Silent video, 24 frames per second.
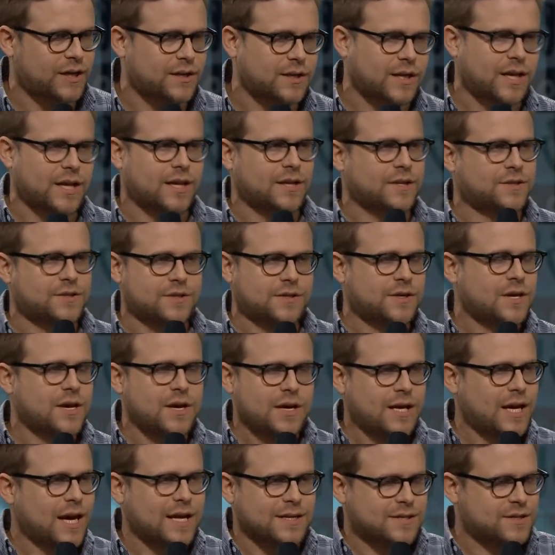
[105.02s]
and then it's,
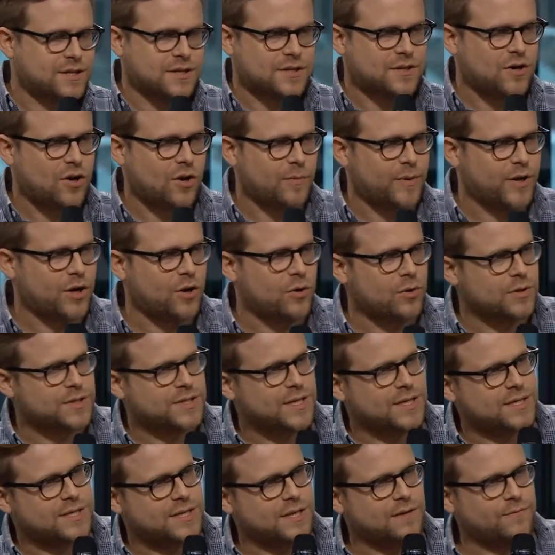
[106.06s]
yeah, it's just all been going
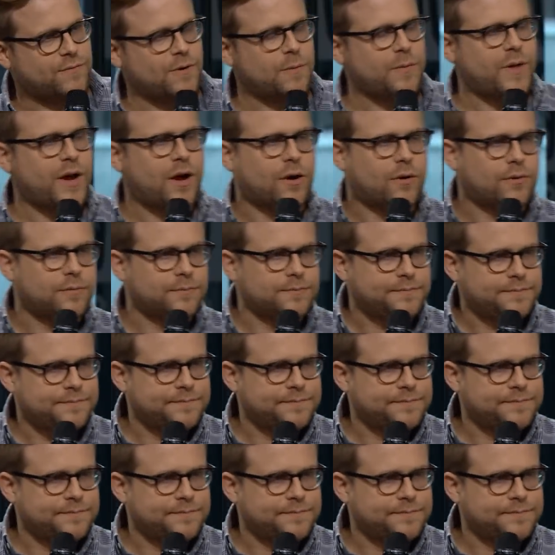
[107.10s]
since th from there. What